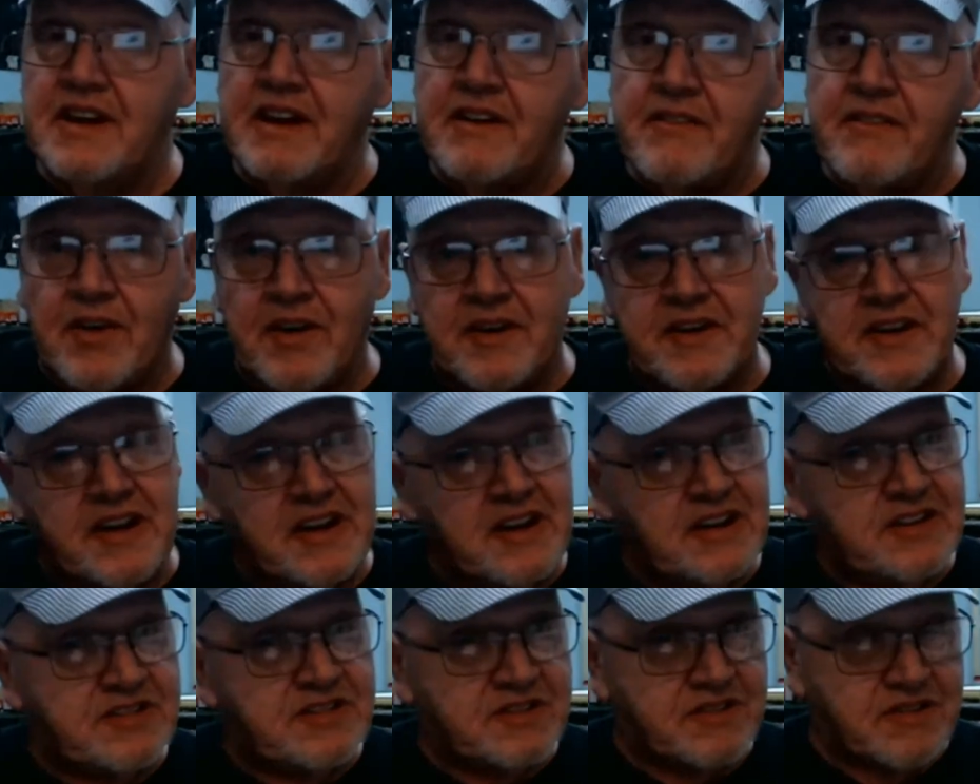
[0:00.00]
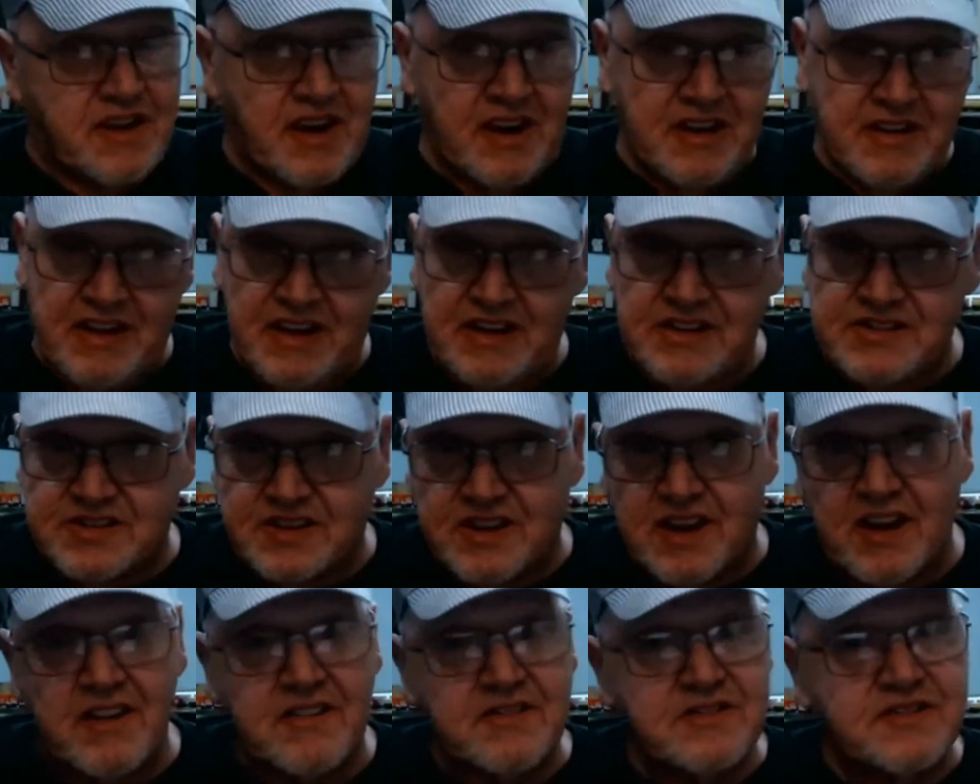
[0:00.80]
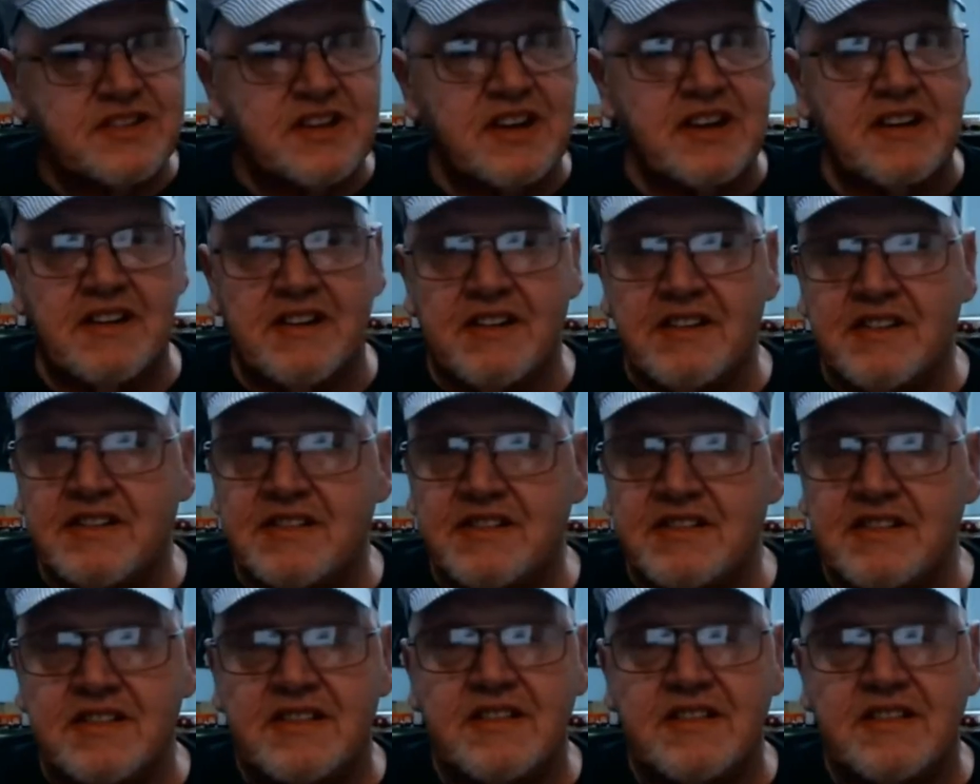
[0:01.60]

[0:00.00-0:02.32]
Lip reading: live on the East Coast here.